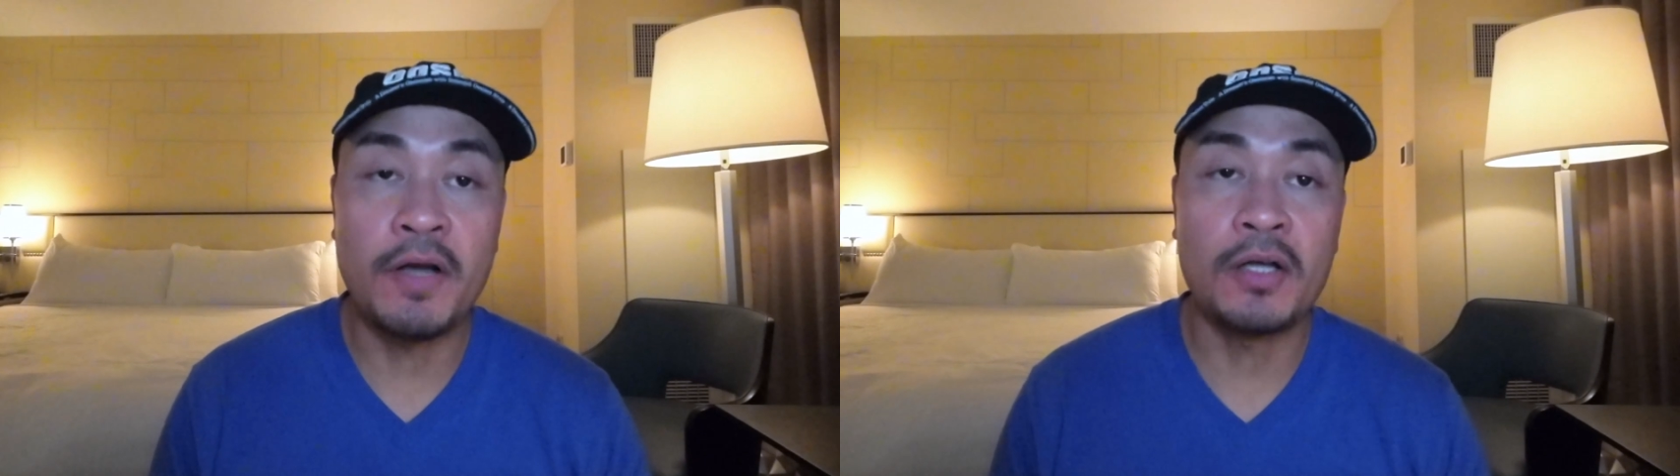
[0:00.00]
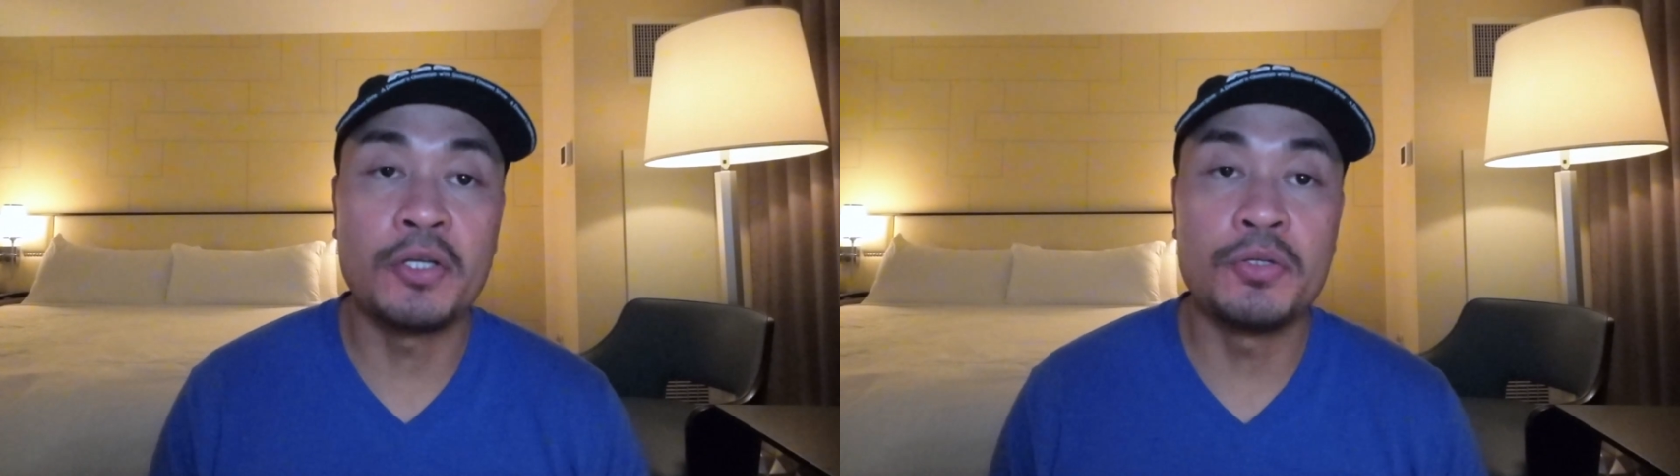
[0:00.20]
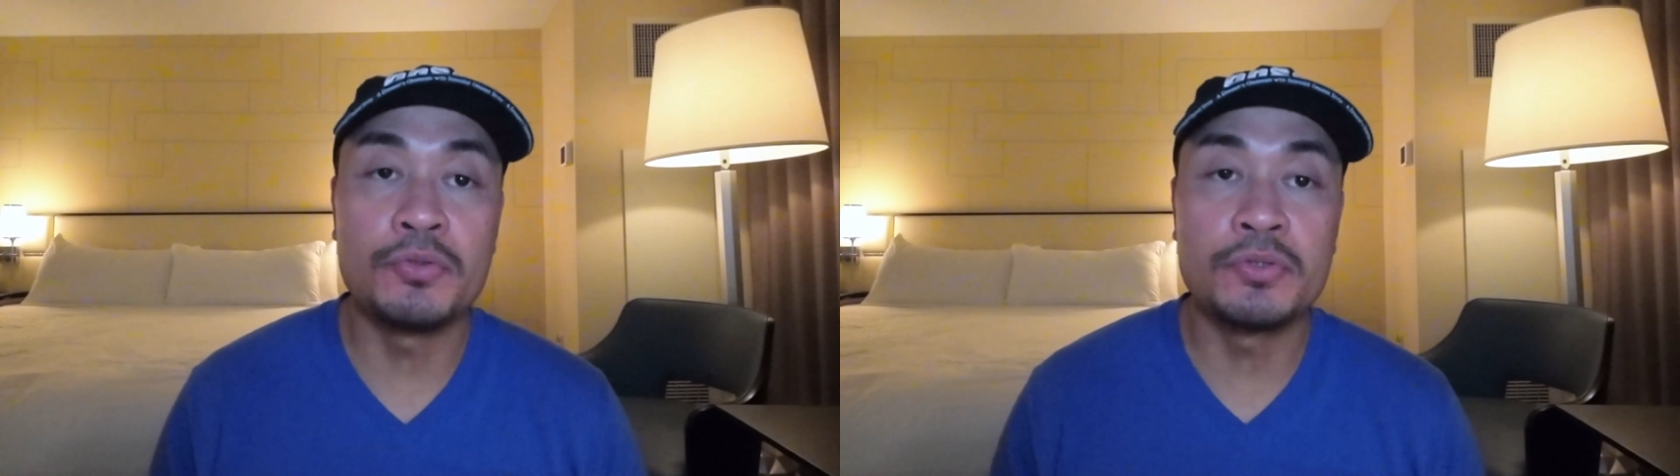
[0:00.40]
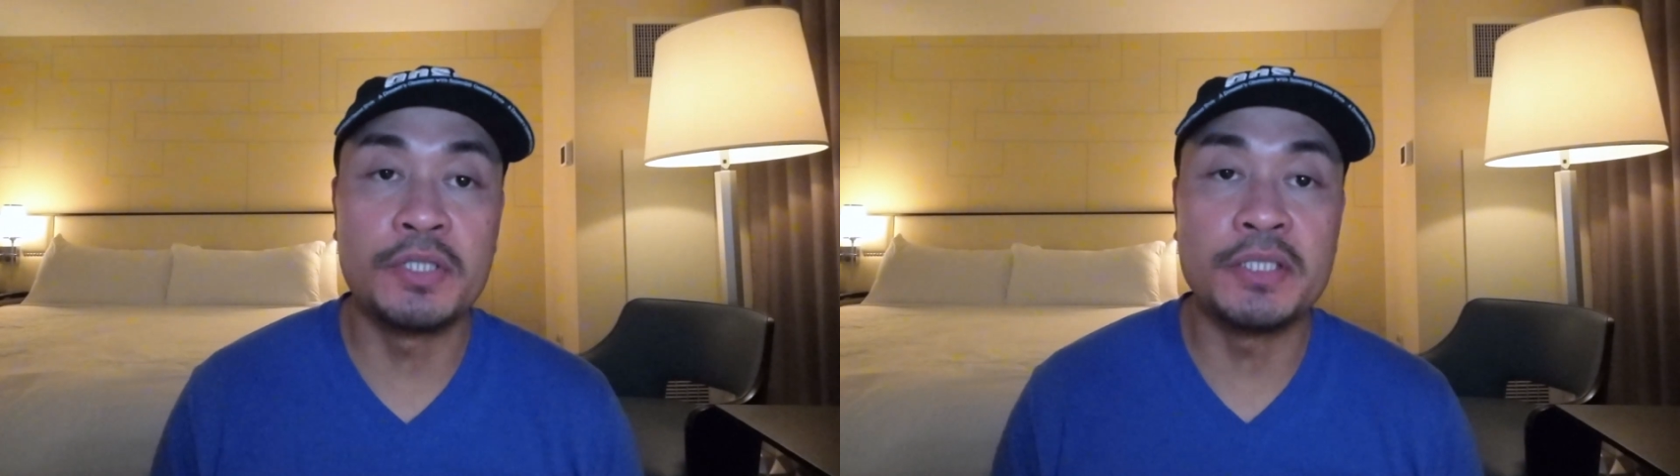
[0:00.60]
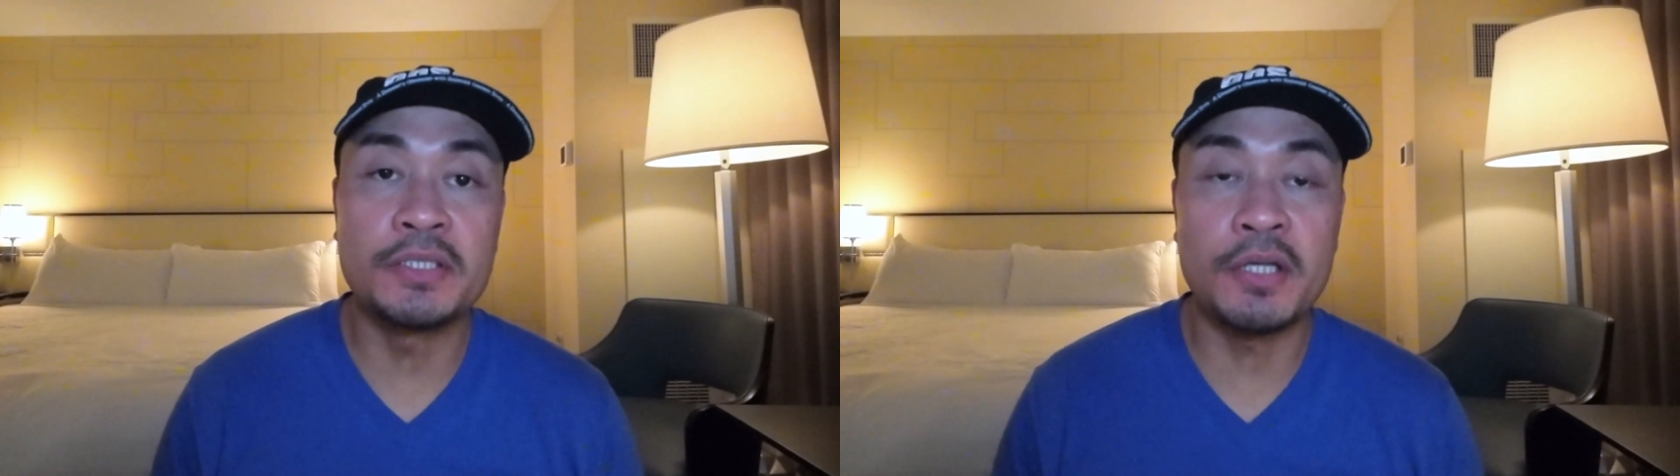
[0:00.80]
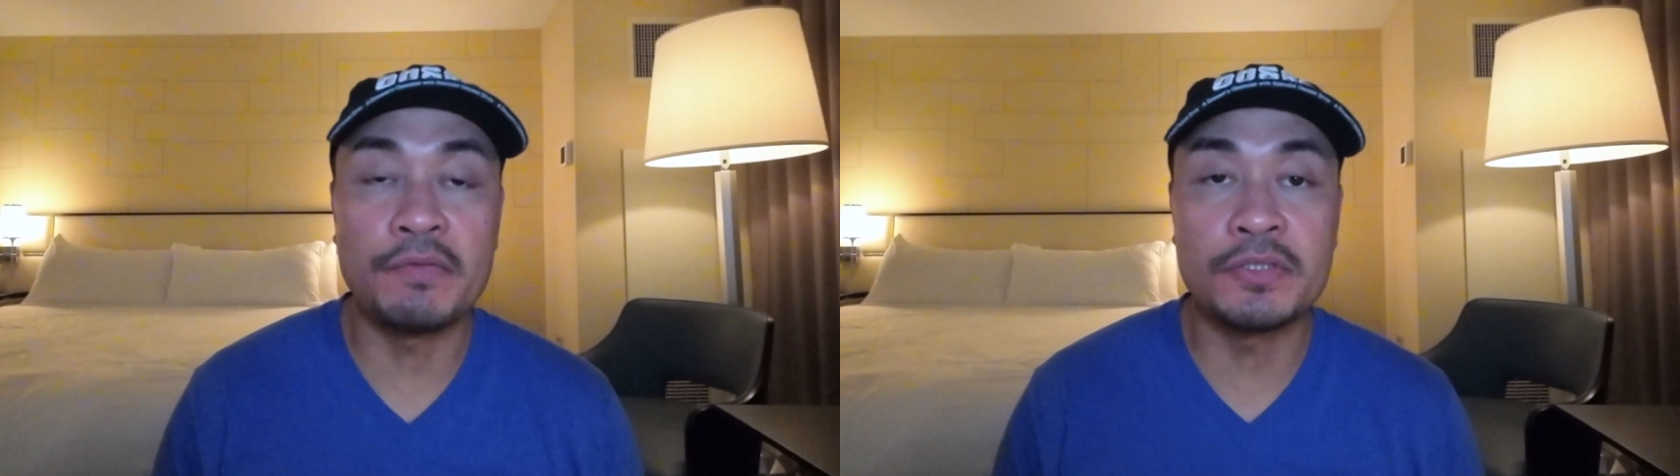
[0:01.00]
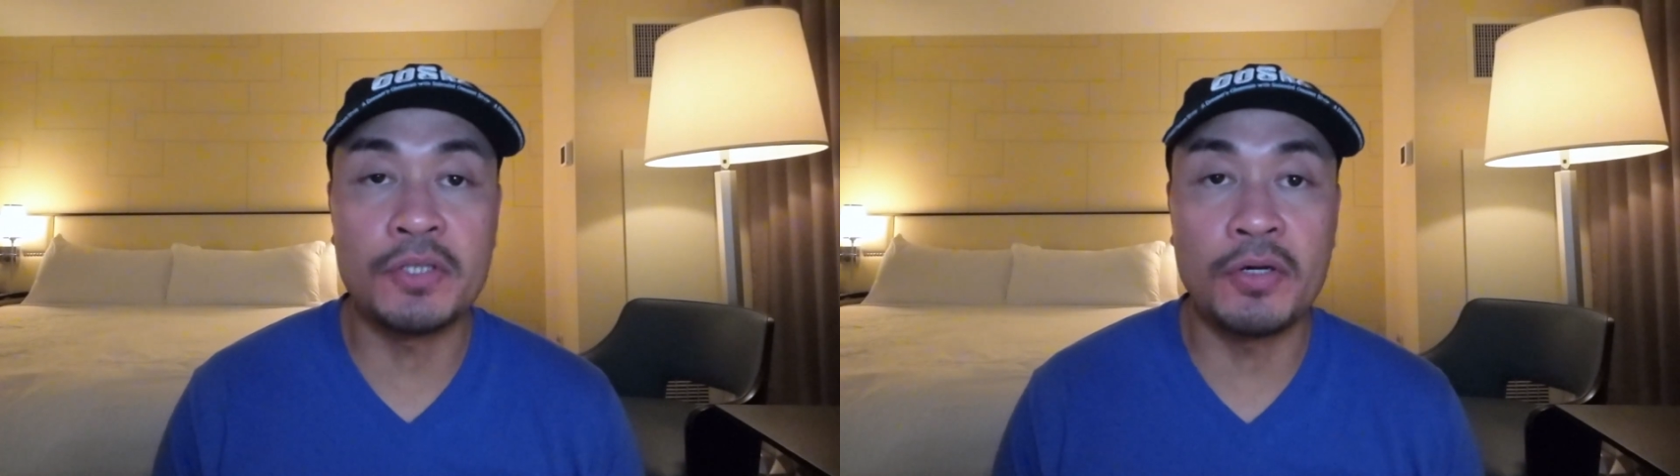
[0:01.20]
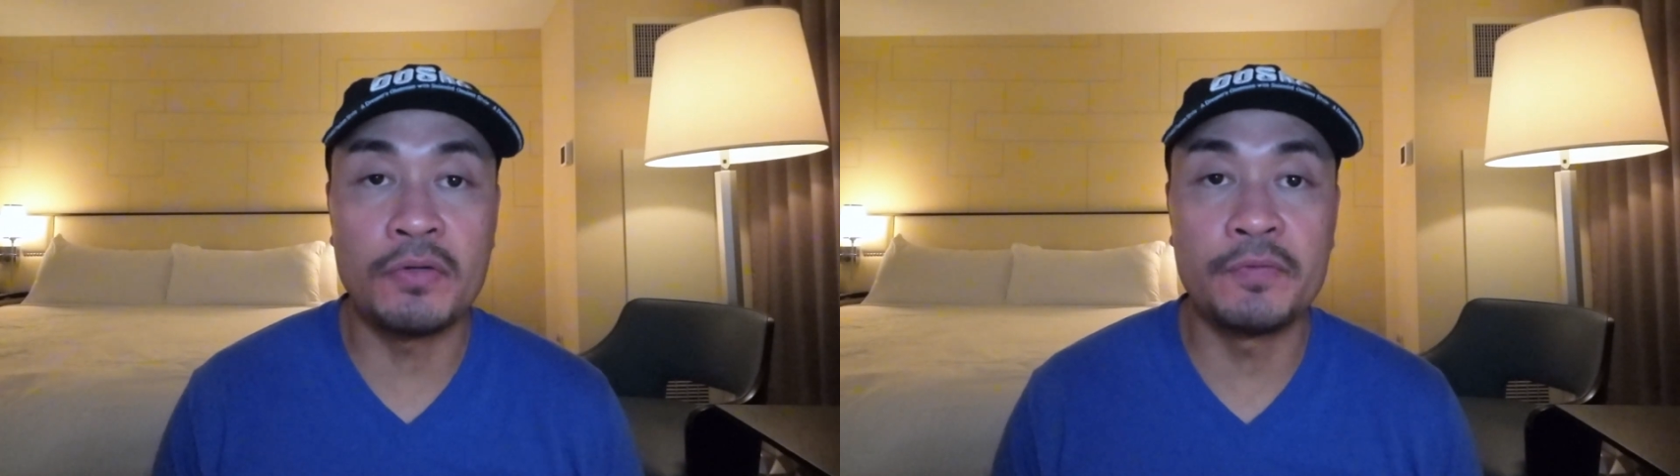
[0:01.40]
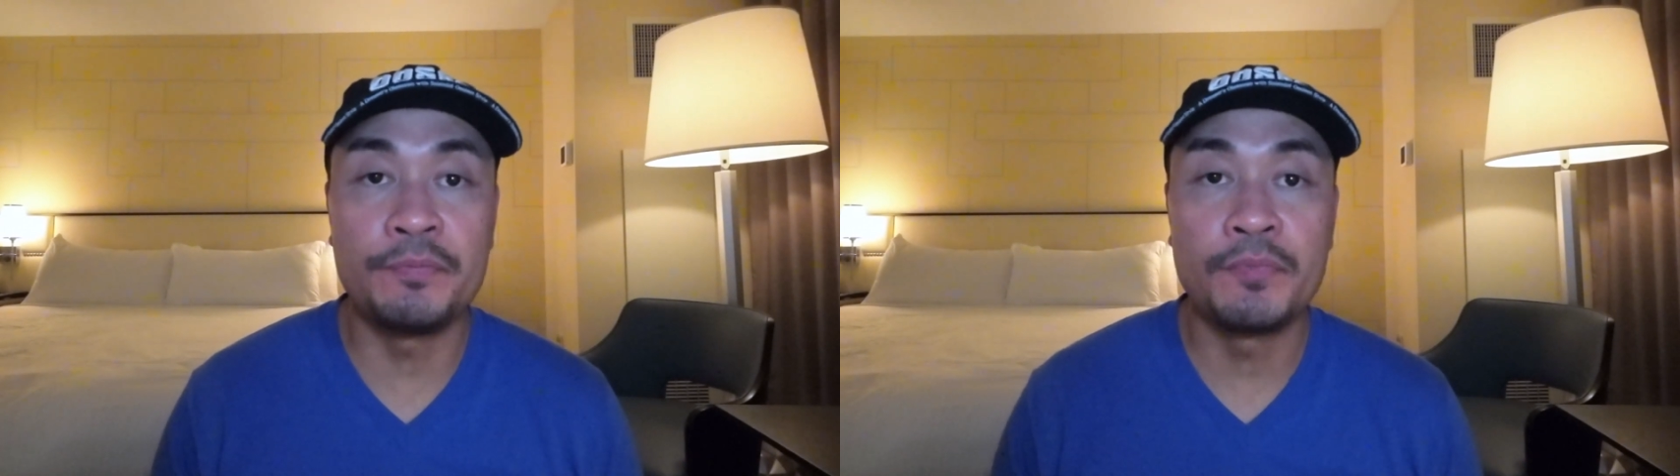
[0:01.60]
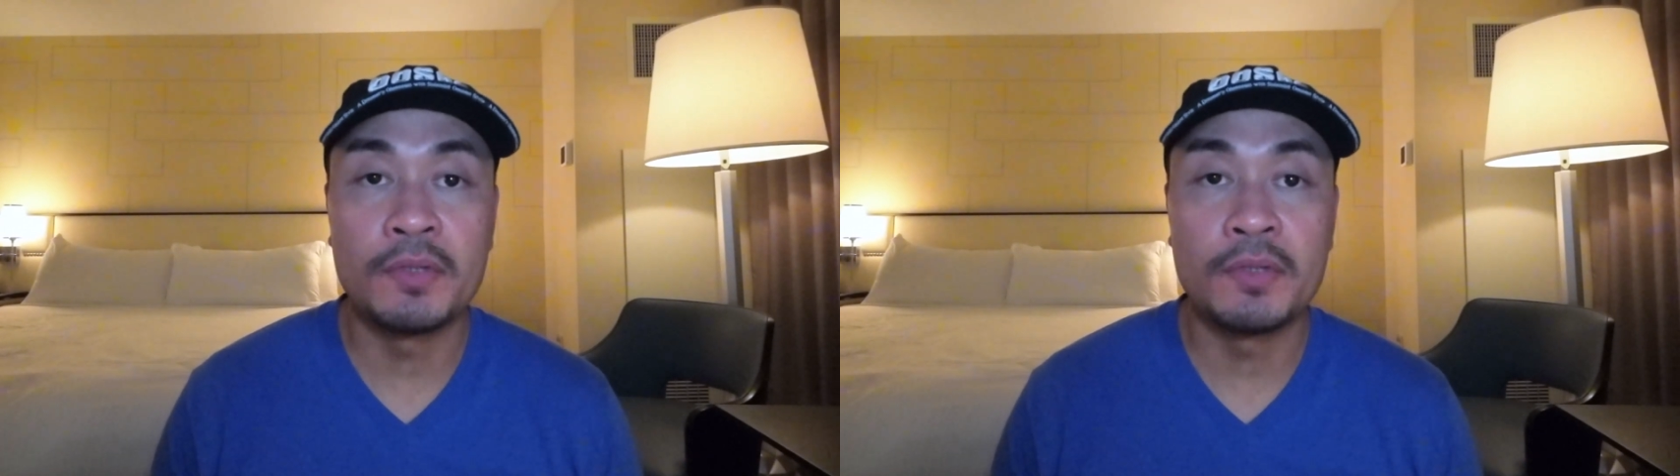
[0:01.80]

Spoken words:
I could use the self-serve